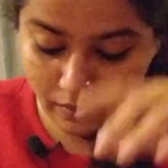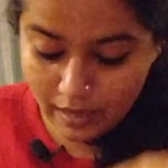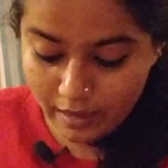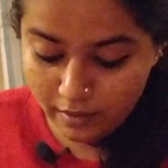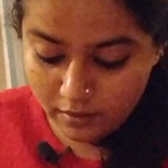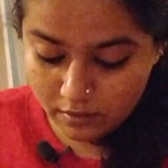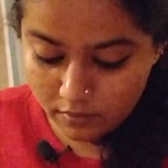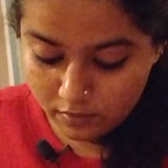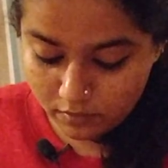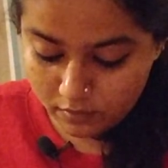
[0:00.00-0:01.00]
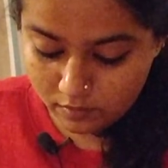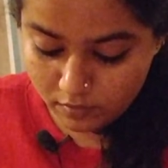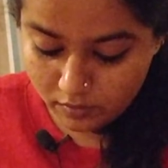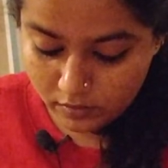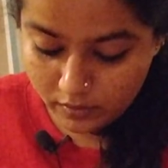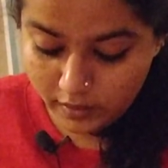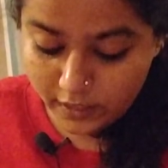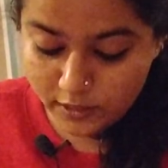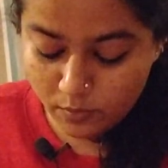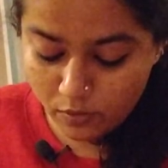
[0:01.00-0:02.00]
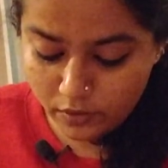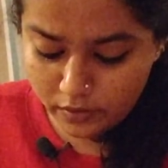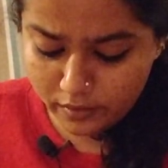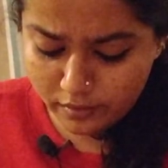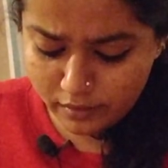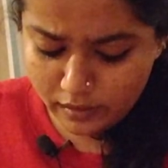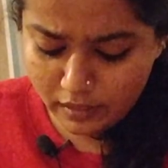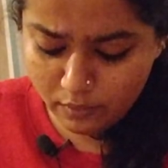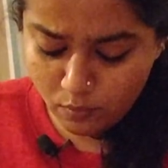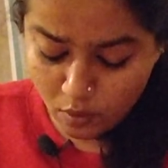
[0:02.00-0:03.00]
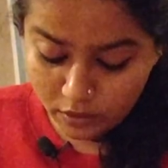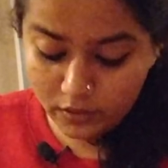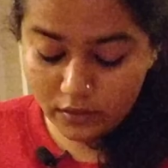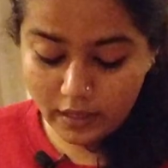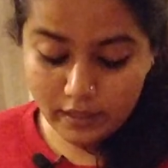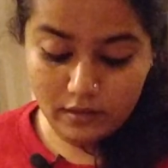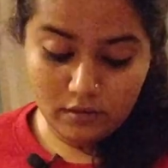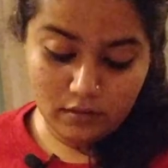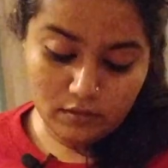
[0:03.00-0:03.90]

And he'll want to like